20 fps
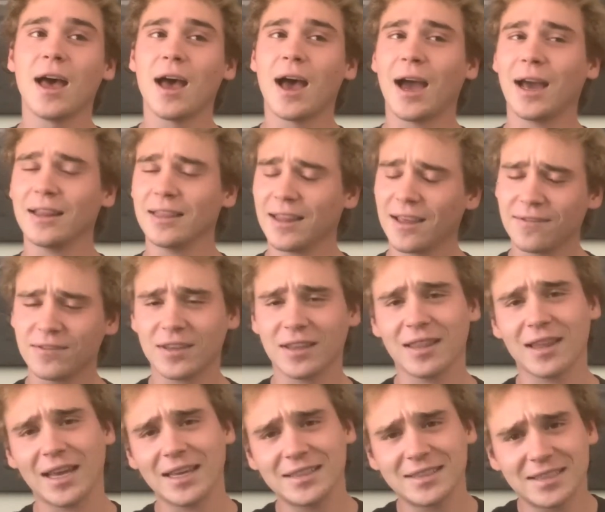I left the
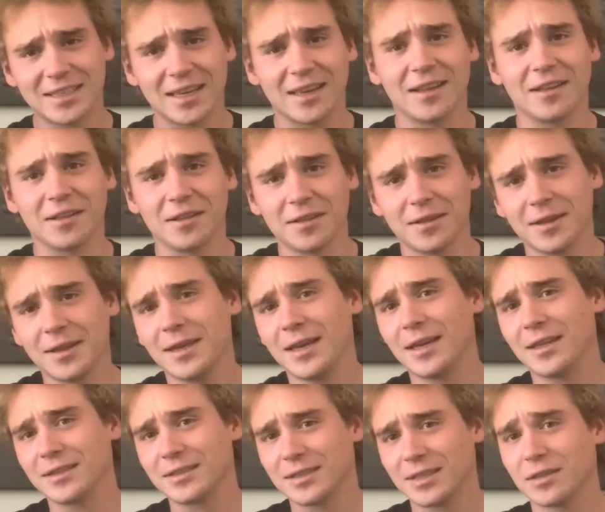Lightsail
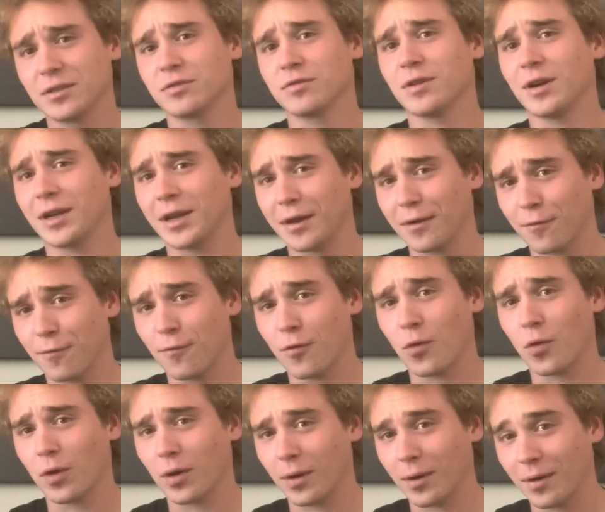instance running
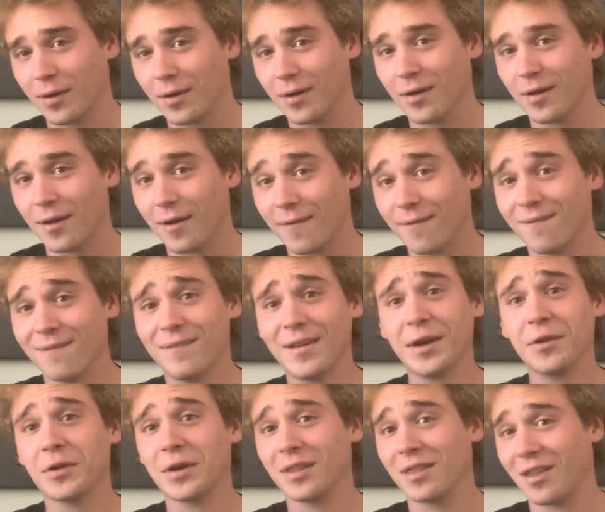for a
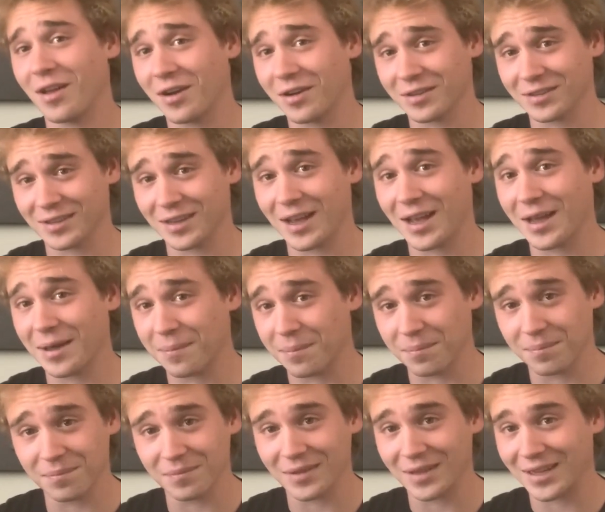very long time
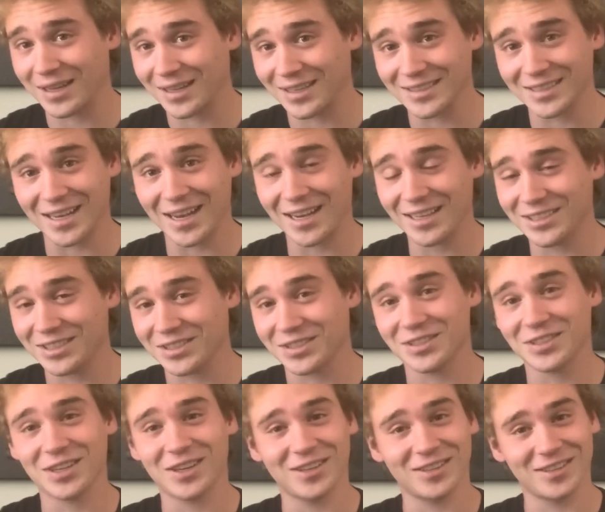because I just
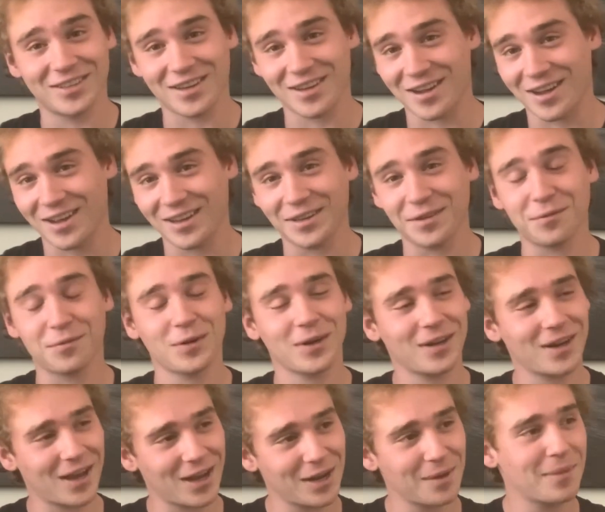turned it on and
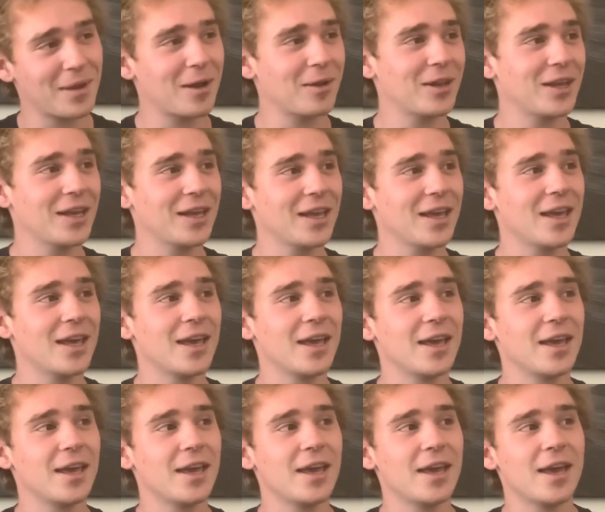forgot about it.
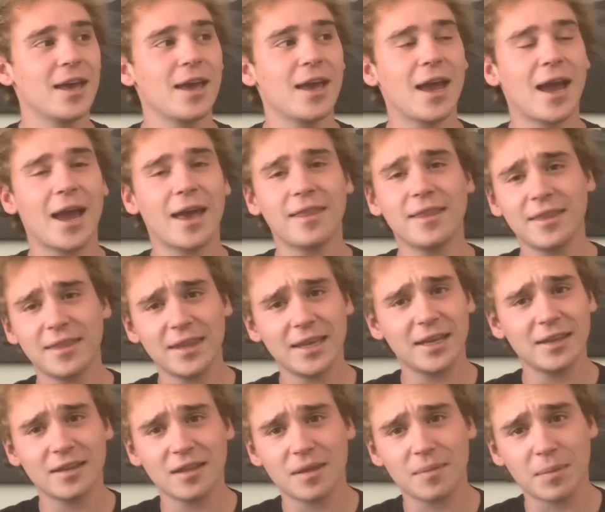And then the
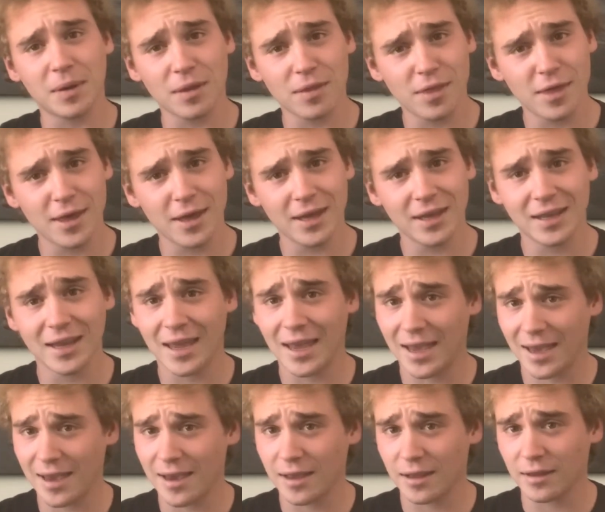end of the month hit,
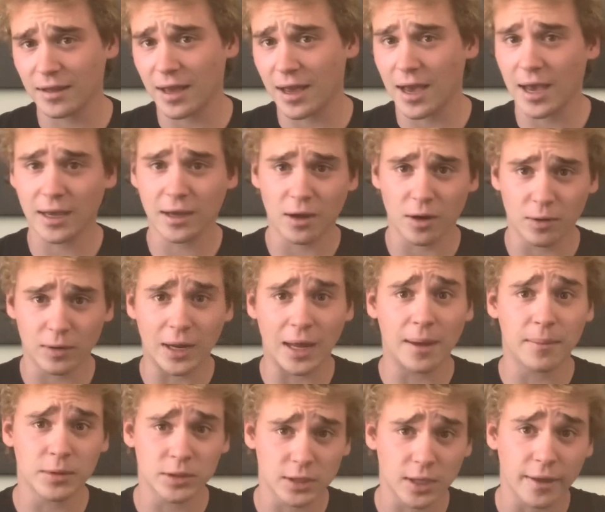and I owed
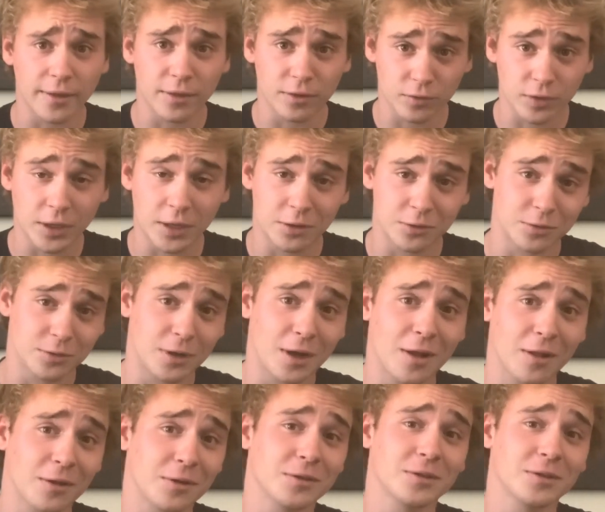Amazon $300.